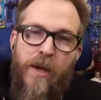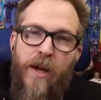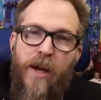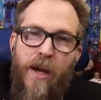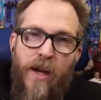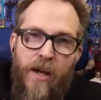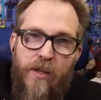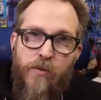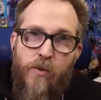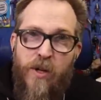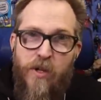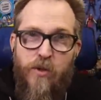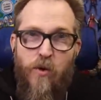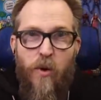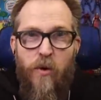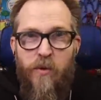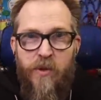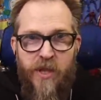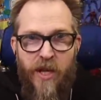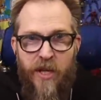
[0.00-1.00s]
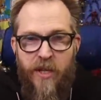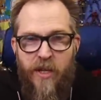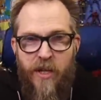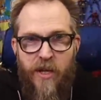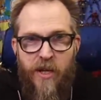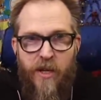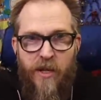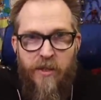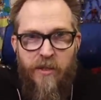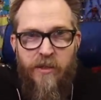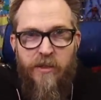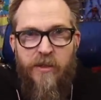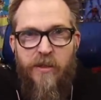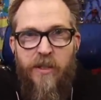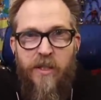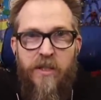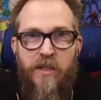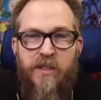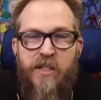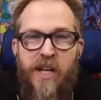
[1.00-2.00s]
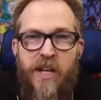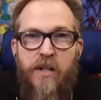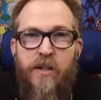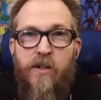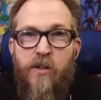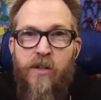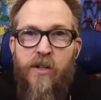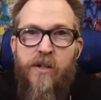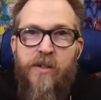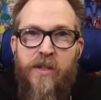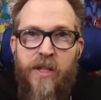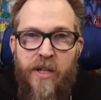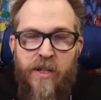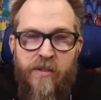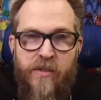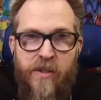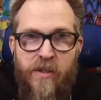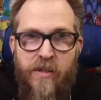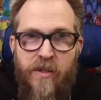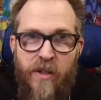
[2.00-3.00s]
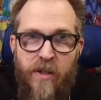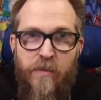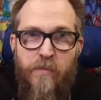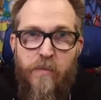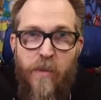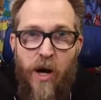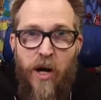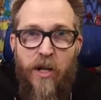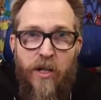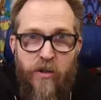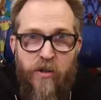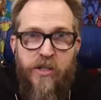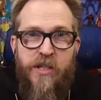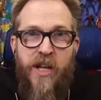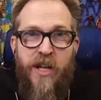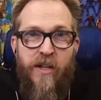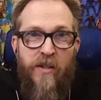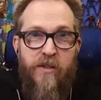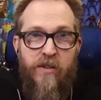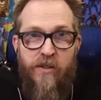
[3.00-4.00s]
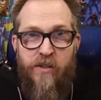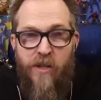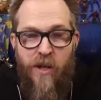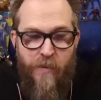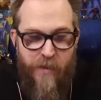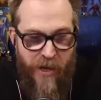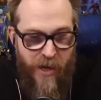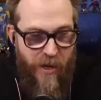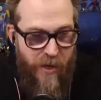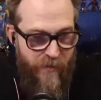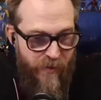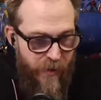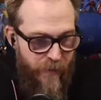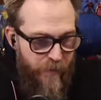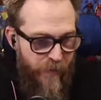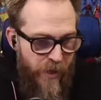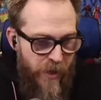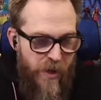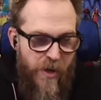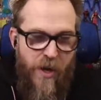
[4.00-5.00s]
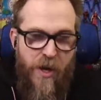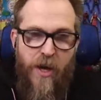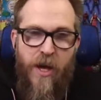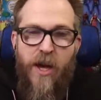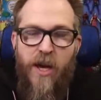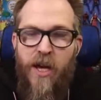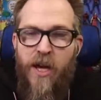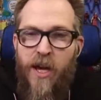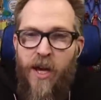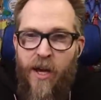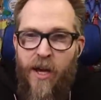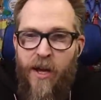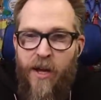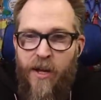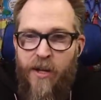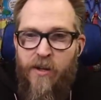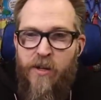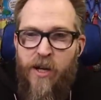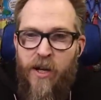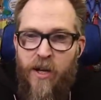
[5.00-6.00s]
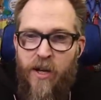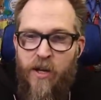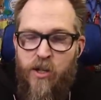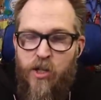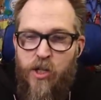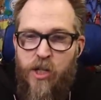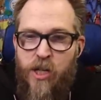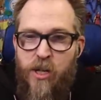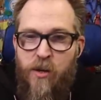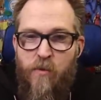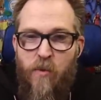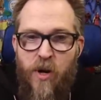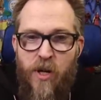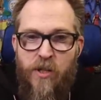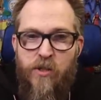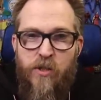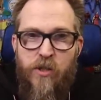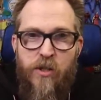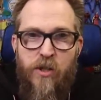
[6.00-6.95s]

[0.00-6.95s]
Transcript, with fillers: Uh, it's red door with like uh, little tentacle things, little mauler tentacles coming out of it. And uh, she wants